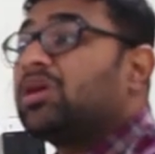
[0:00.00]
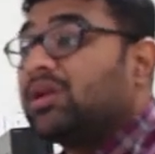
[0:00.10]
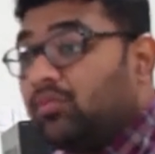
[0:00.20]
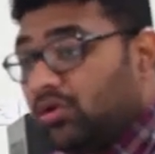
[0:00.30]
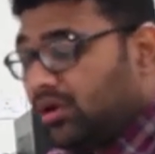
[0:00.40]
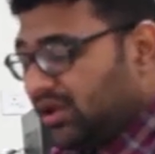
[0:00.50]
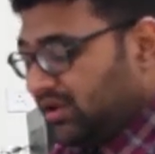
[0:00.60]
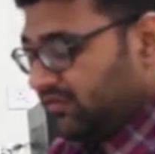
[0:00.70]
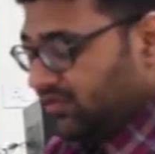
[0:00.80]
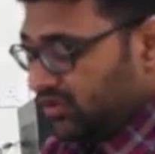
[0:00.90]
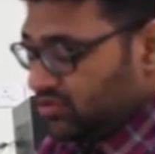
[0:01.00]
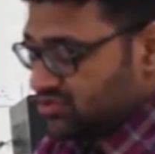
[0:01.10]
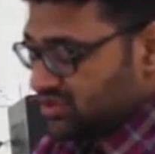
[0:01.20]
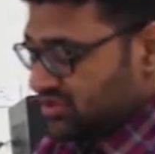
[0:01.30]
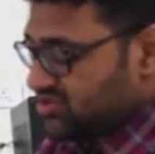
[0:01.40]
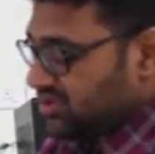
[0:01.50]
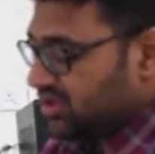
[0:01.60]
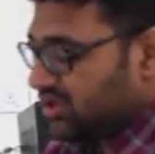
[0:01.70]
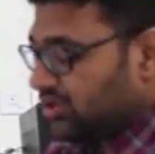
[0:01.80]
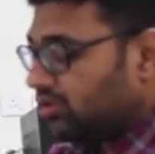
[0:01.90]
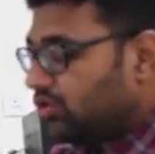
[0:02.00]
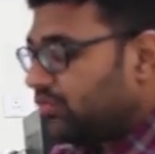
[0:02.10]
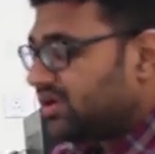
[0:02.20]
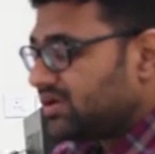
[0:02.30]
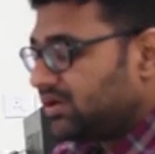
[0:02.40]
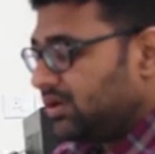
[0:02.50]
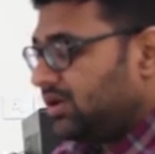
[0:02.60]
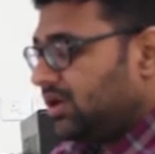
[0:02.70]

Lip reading: remotely, we use this glucometer